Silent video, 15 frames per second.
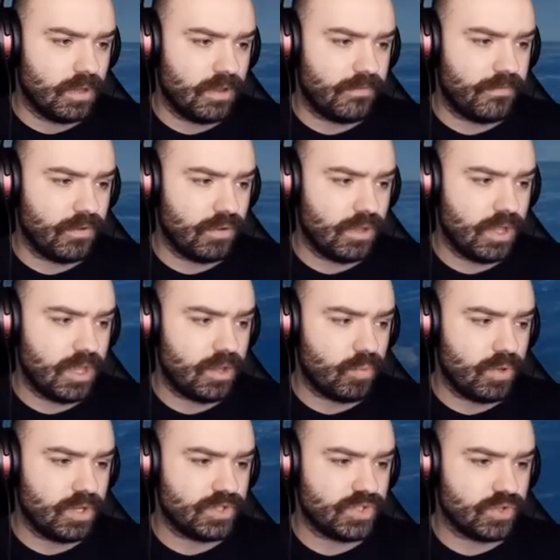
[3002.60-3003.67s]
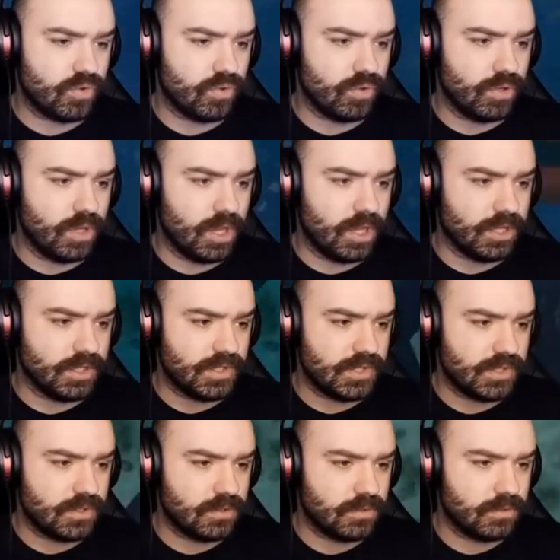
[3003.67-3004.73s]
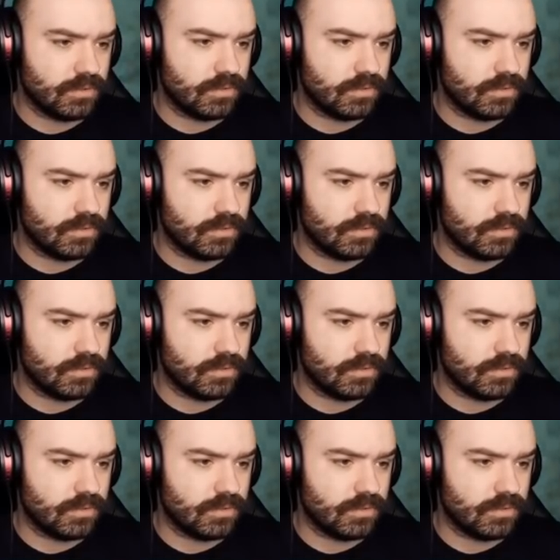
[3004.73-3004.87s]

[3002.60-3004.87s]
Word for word: I feel like we are screwed, guys.